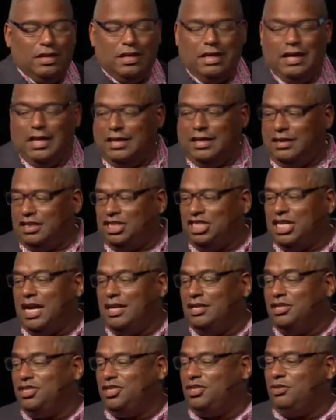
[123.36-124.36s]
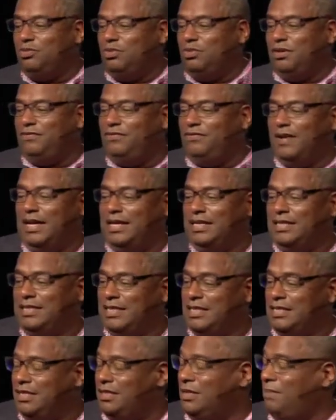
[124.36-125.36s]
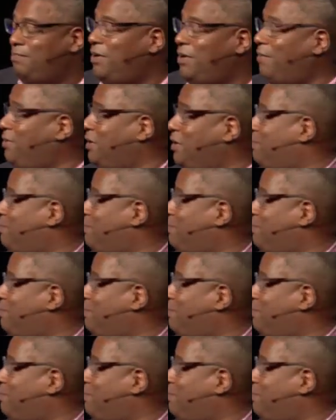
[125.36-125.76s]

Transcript: And the challenge that we face is that the public